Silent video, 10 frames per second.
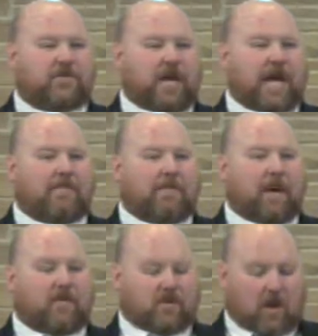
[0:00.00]
So I had my
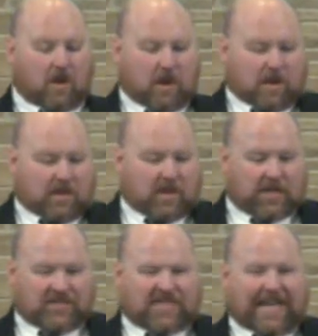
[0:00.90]
mother in law
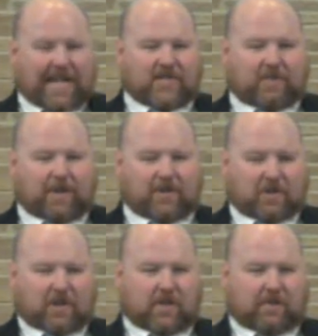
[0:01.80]
uh, sketch a picture
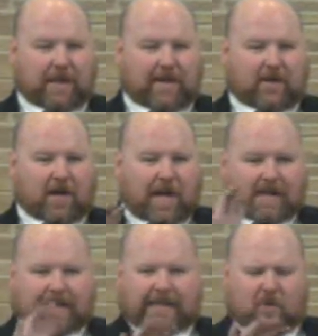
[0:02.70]
that looked better. I
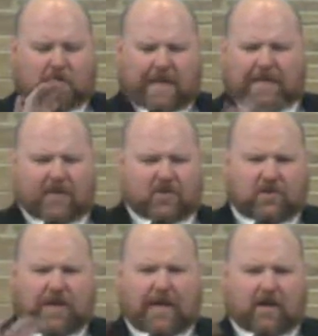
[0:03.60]
was like, ooh, take that
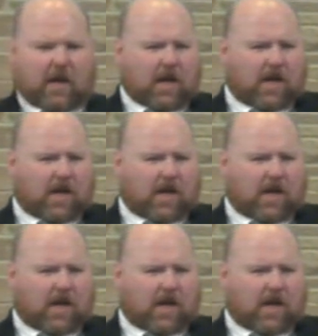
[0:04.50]
tree out.